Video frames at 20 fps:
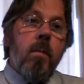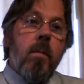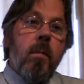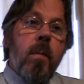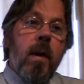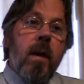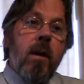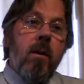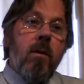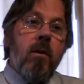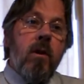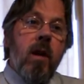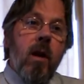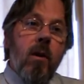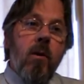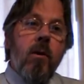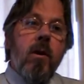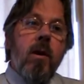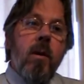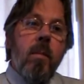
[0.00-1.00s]
because
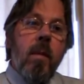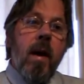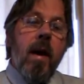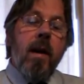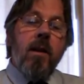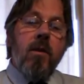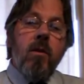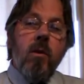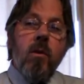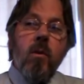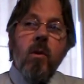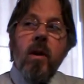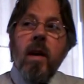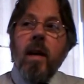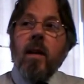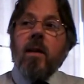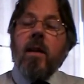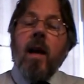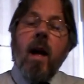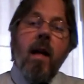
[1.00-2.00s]
Yehudim had to look
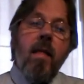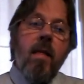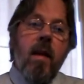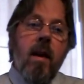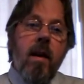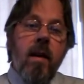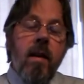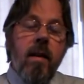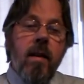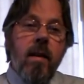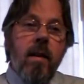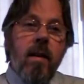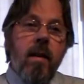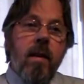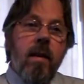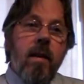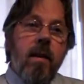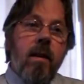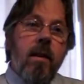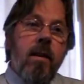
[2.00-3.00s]
at other.
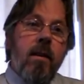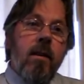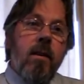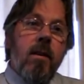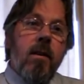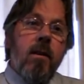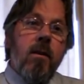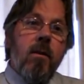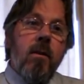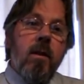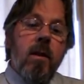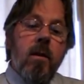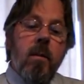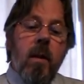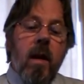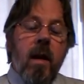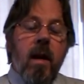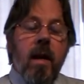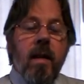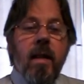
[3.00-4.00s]
Because
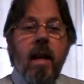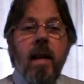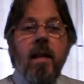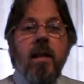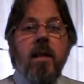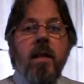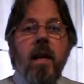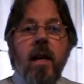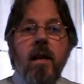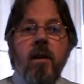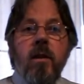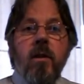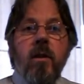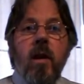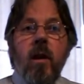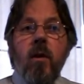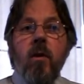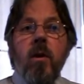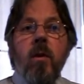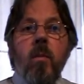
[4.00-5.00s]
at that stage,
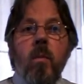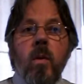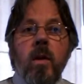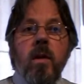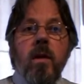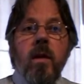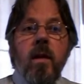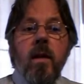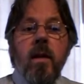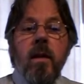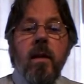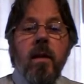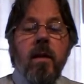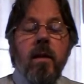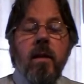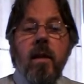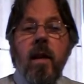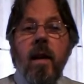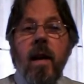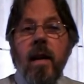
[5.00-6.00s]
Yehudim was a
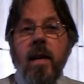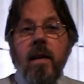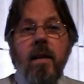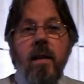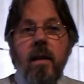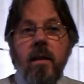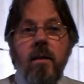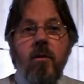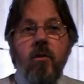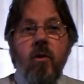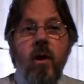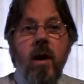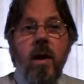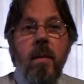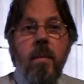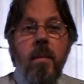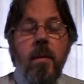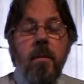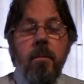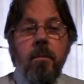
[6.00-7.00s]
selected
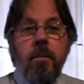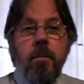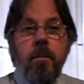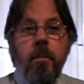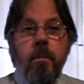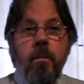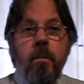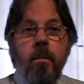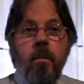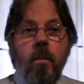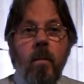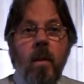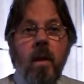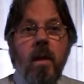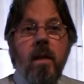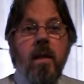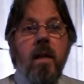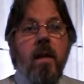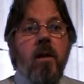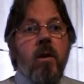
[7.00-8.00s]
tribe. He
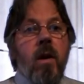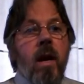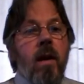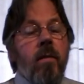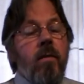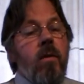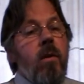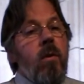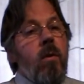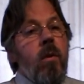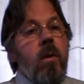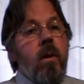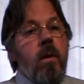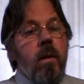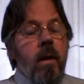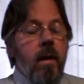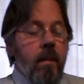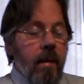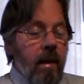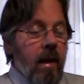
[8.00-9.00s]
says you have to look.
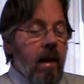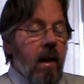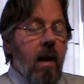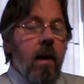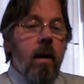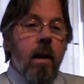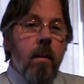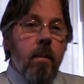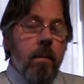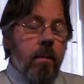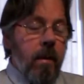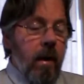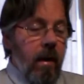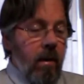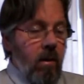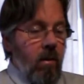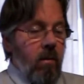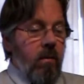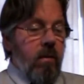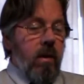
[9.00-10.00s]
Anyway, I'm
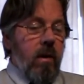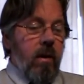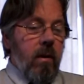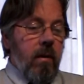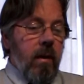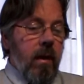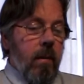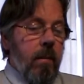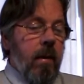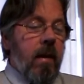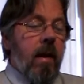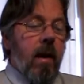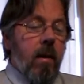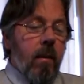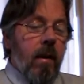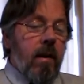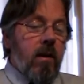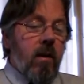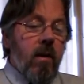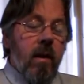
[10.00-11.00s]
going off the road here. But
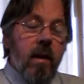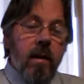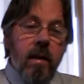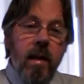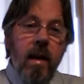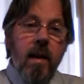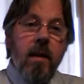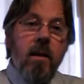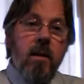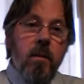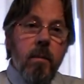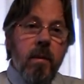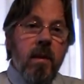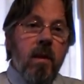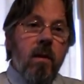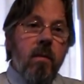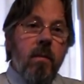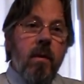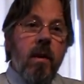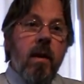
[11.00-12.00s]
anyway, so that
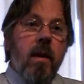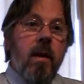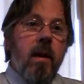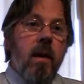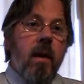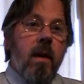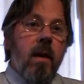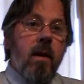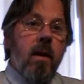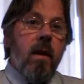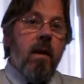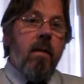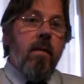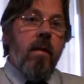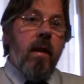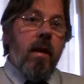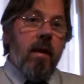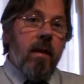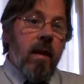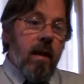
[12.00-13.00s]
specific
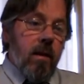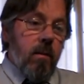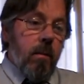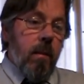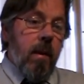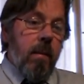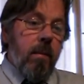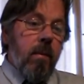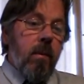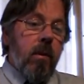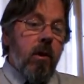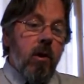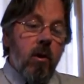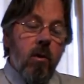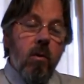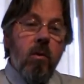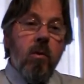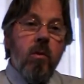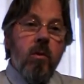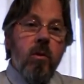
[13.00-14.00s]
event that people
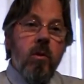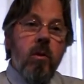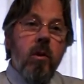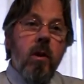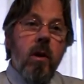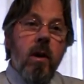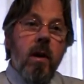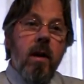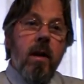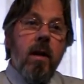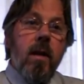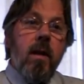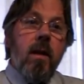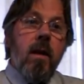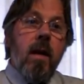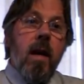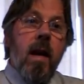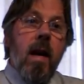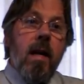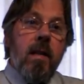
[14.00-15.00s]
use
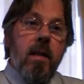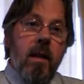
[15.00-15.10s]
as